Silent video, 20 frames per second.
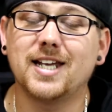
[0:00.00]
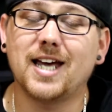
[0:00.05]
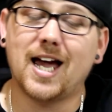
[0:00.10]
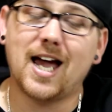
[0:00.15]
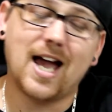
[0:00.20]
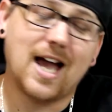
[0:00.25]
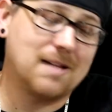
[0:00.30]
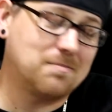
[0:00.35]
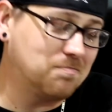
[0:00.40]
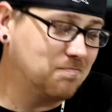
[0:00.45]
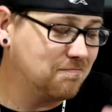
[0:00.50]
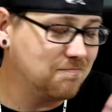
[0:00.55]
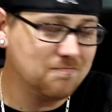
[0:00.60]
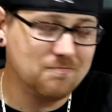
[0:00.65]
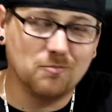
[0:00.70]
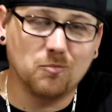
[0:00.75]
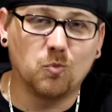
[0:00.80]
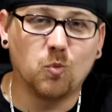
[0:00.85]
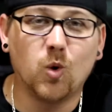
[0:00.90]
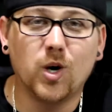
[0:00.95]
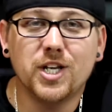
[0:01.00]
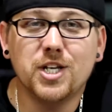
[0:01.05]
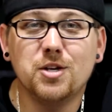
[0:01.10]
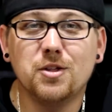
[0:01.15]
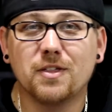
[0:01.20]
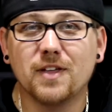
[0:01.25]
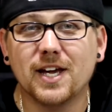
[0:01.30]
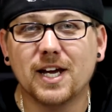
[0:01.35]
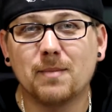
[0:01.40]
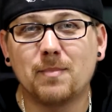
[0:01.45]
uh, what do you
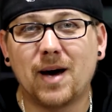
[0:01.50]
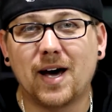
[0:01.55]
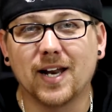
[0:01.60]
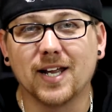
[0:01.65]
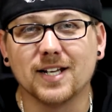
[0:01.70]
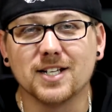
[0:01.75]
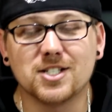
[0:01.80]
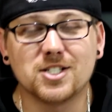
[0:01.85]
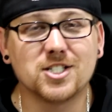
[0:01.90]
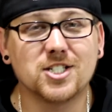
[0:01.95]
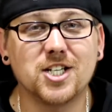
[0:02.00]
think about it?